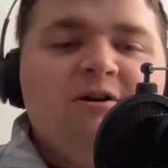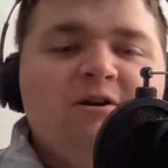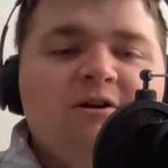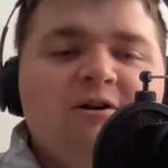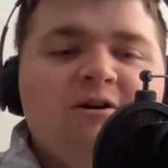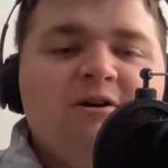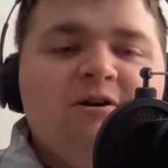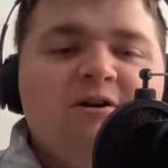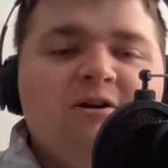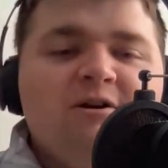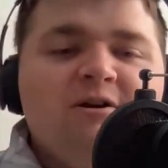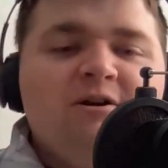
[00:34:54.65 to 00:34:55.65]

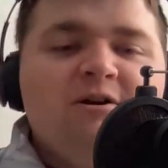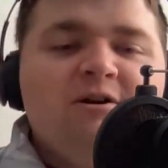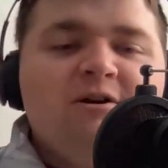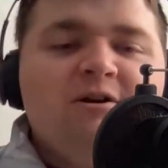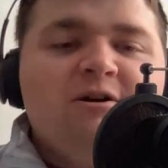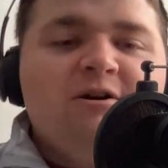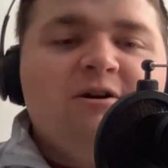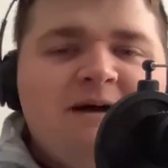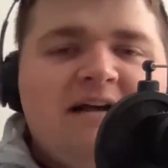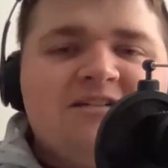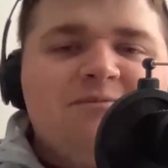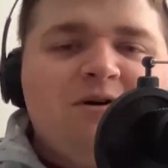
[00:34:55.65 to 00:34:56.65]
and their head
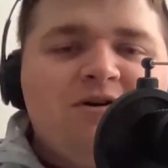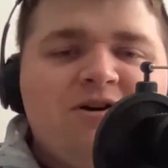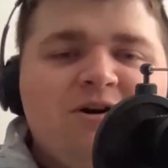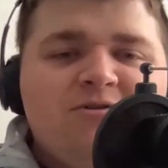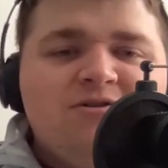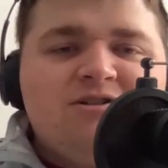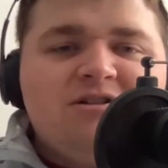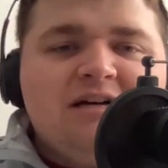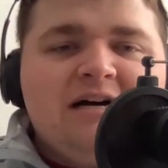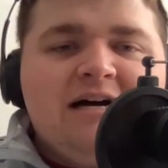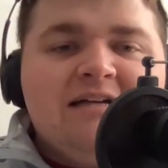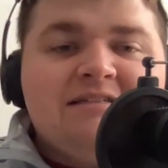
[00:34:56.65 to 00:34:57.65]
basketball coach
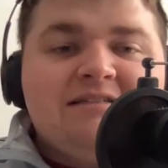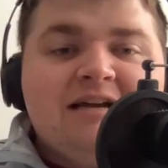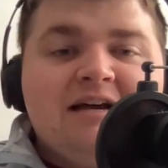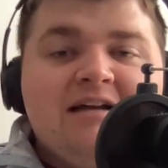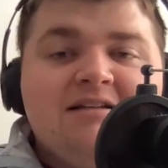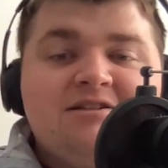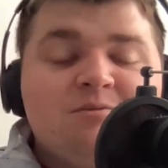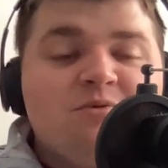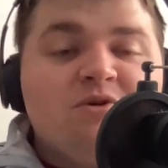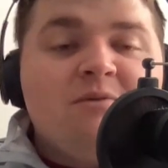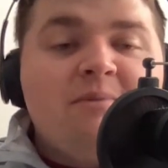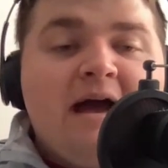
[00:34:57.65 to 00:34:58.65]
said some
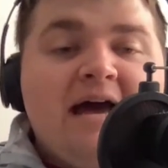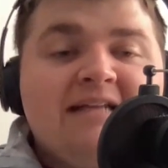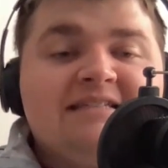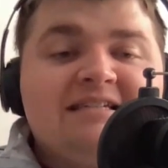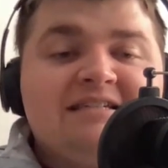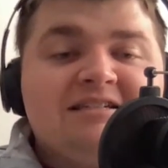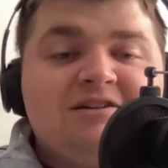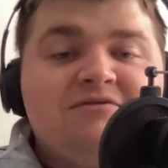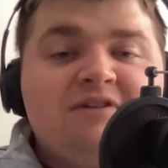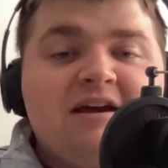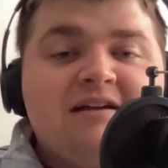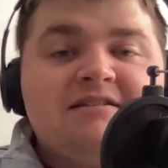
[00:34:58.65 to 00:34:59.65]
really bad, insensitive
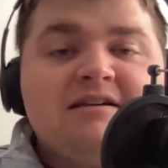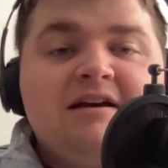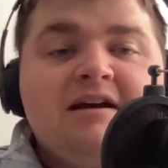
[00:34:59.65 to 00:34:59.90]
things.